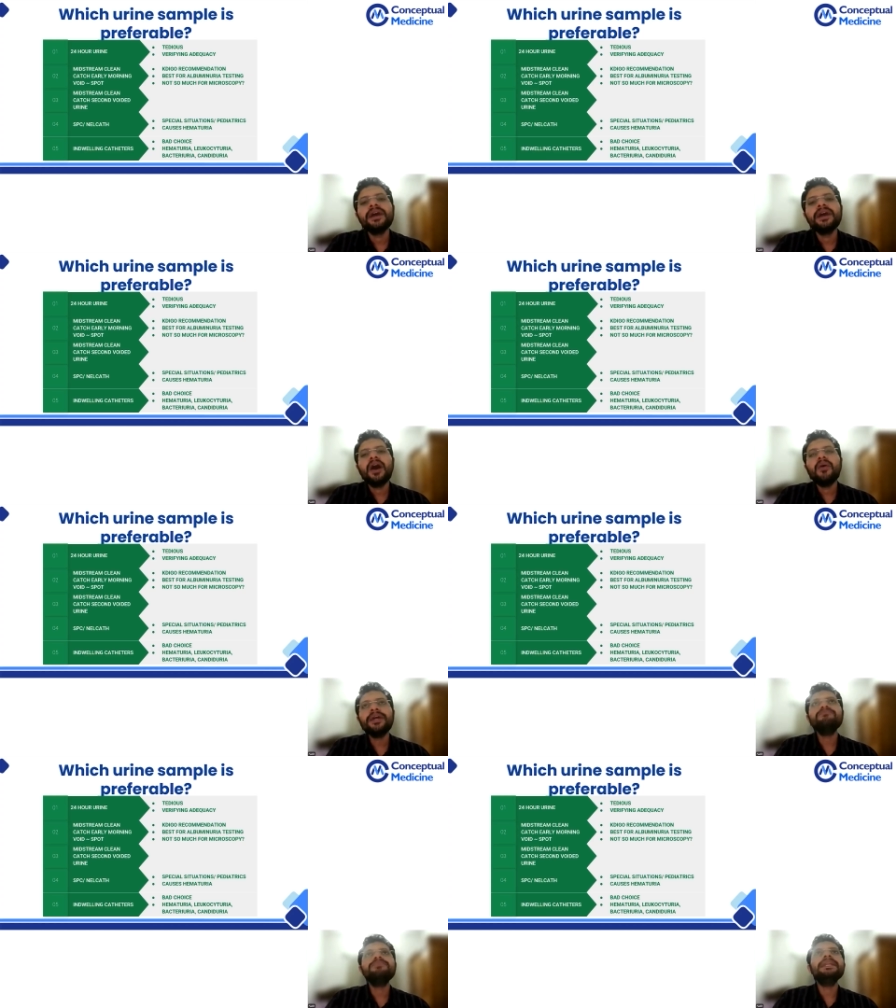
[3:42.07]
How can you
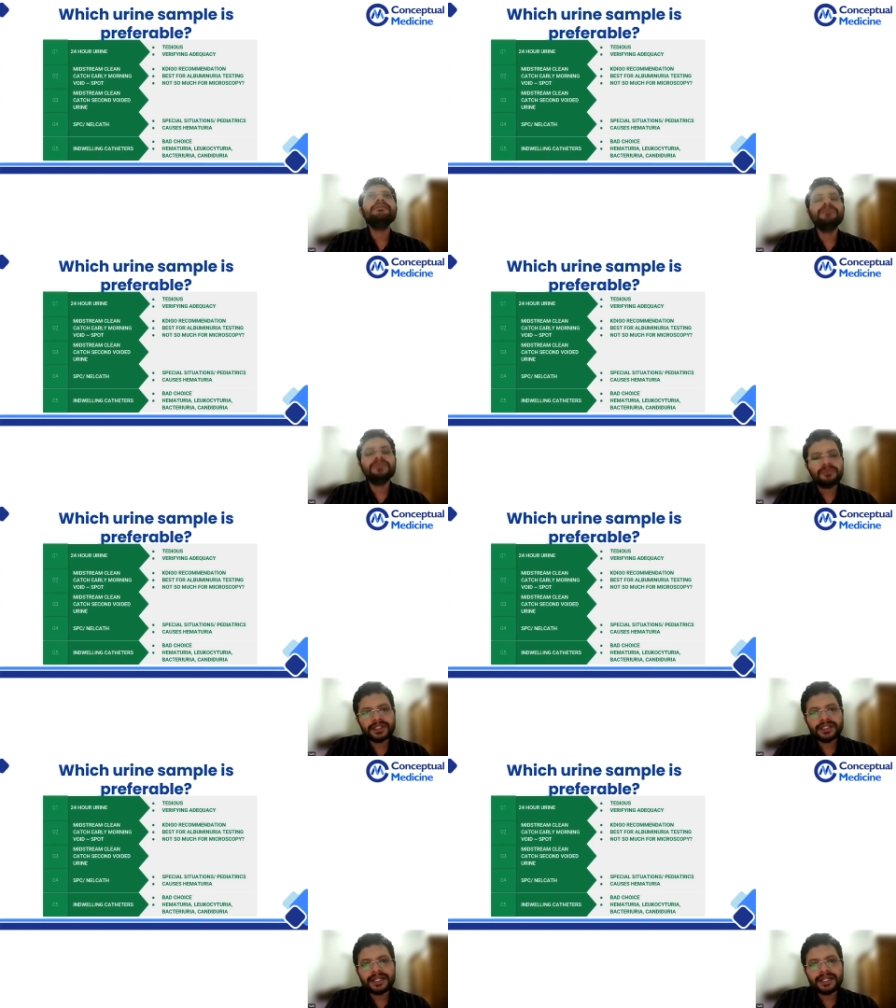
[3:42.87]
believe whether
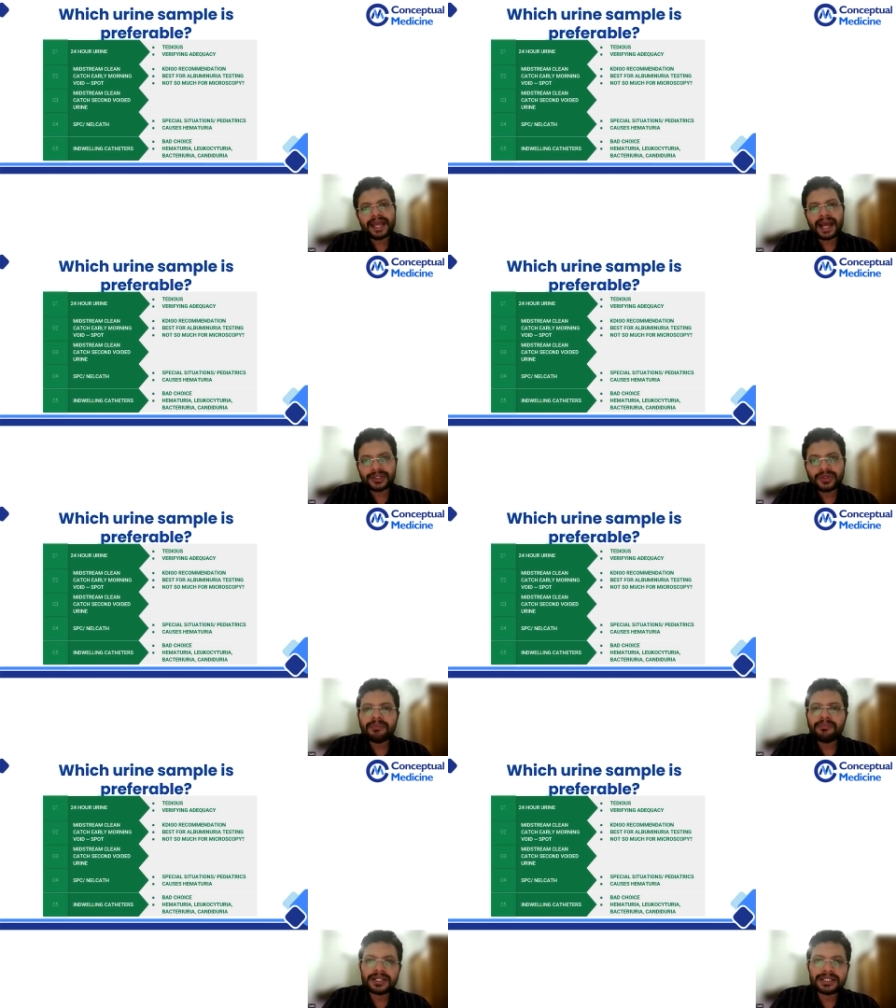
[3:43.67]
he actually
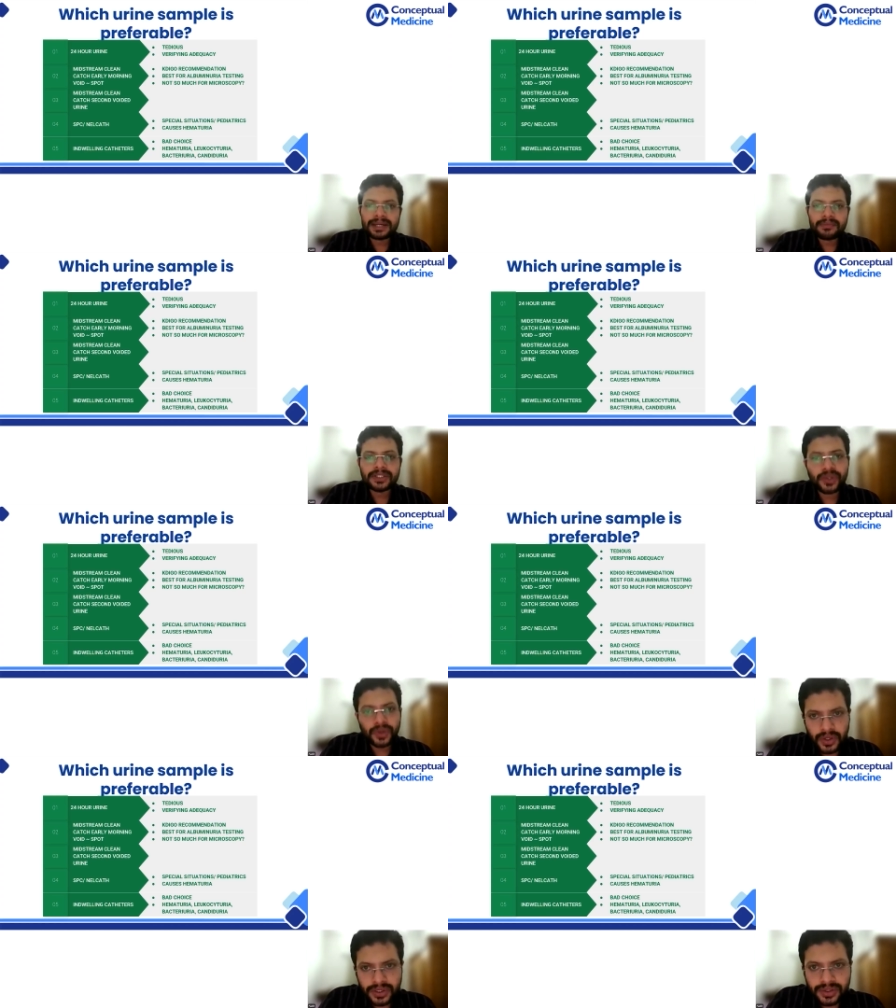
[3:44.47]
passed that much or
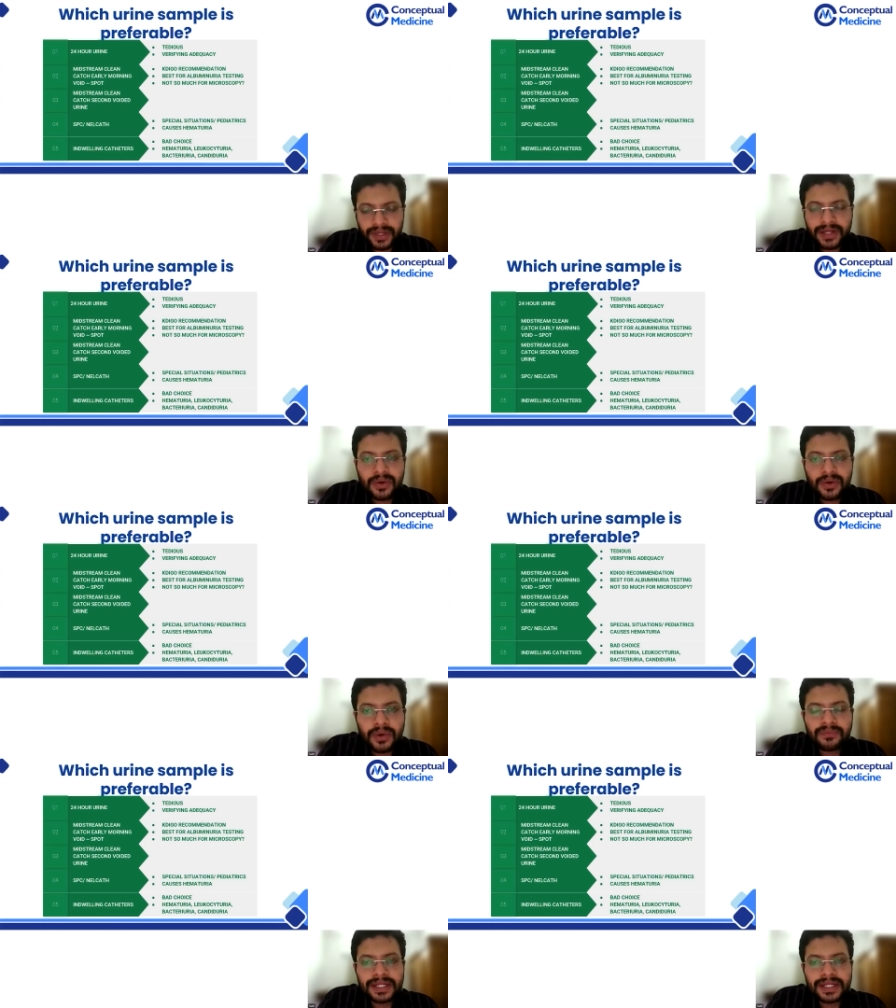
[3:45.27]
not? So
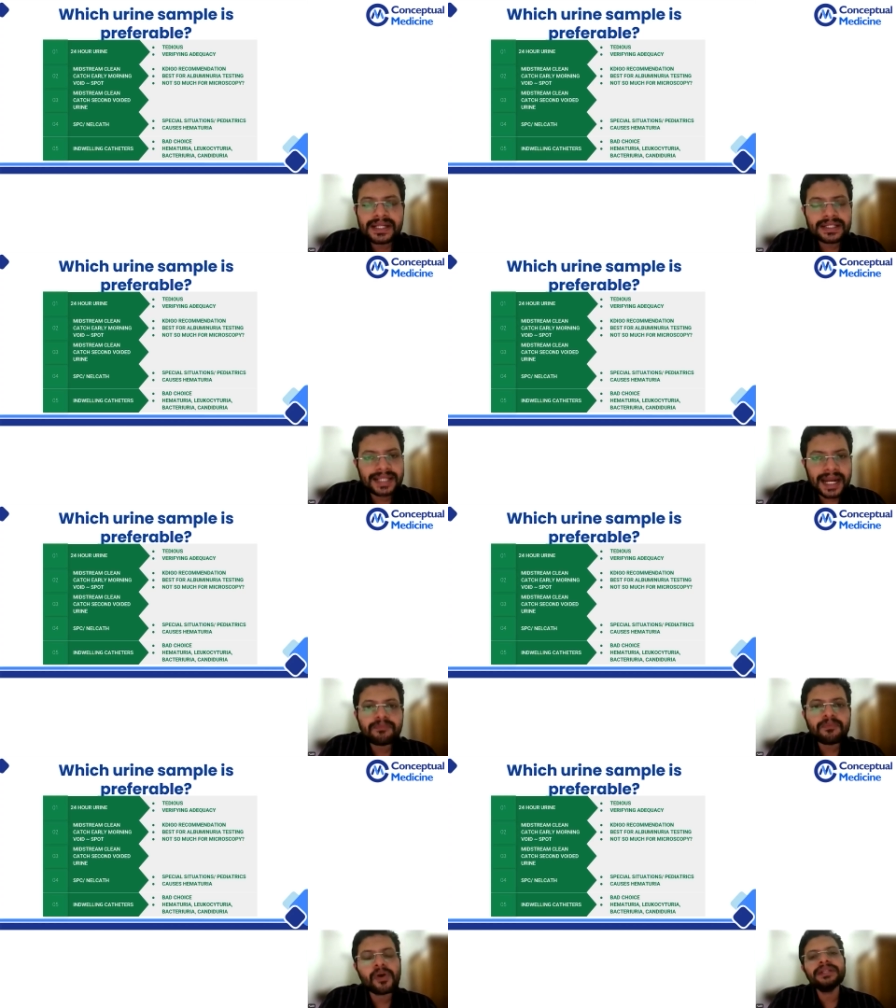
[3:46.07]
we'll discuss that
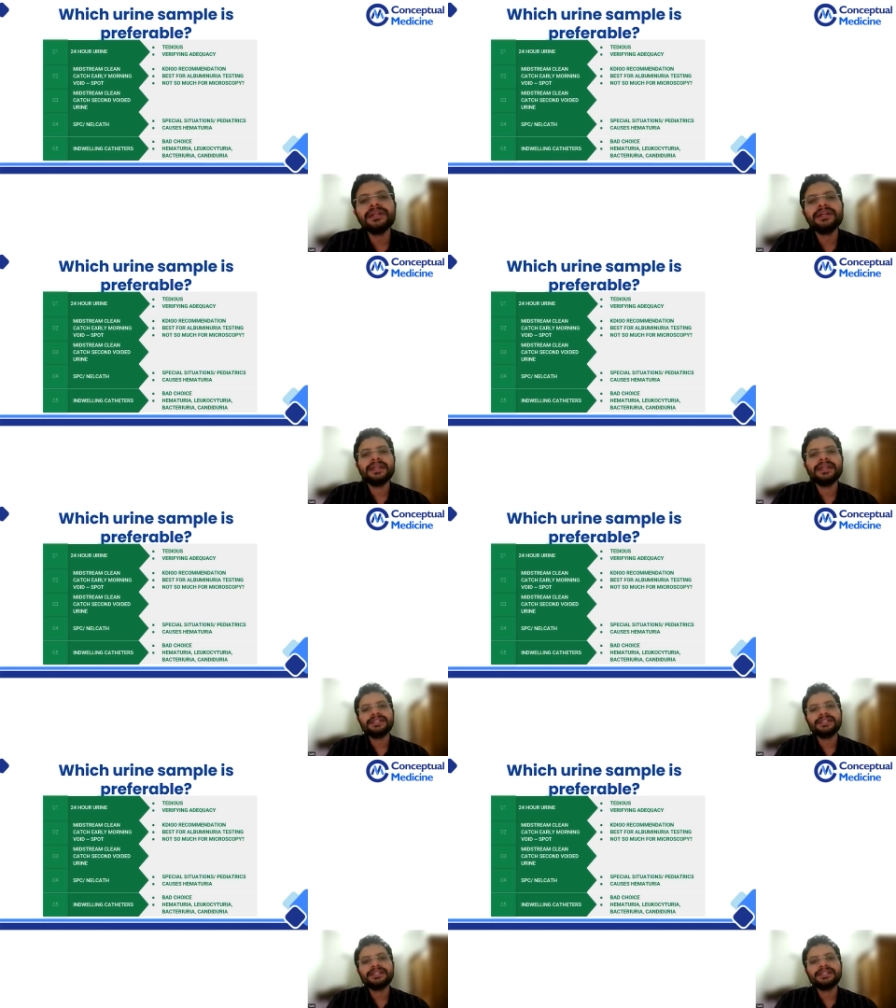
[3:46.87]
point in the next